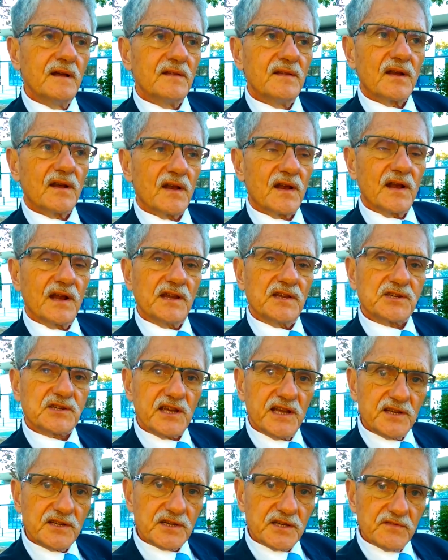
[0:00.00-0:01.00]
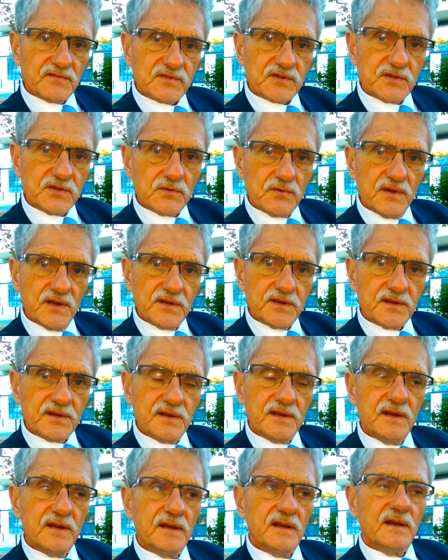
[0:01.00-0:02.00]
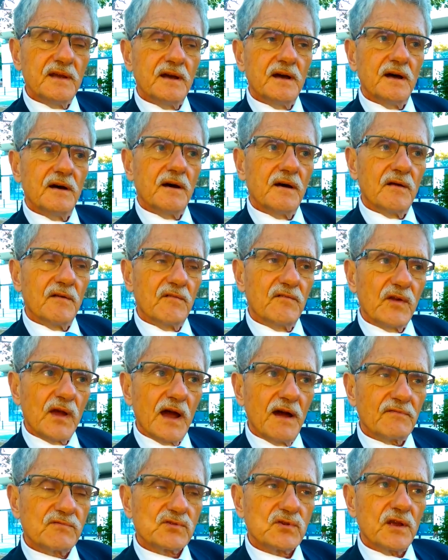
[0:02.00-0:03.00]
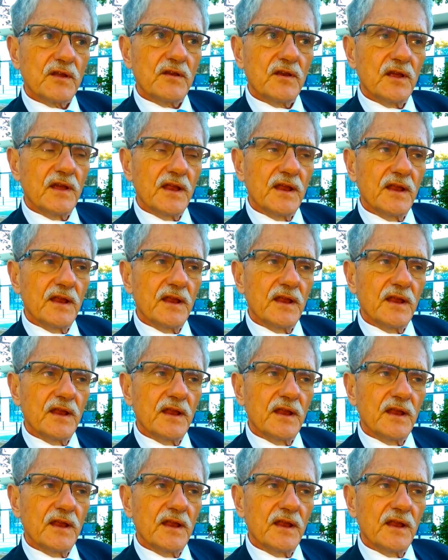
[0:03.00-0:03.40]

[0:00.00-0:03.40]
there are incentives to do it. We have to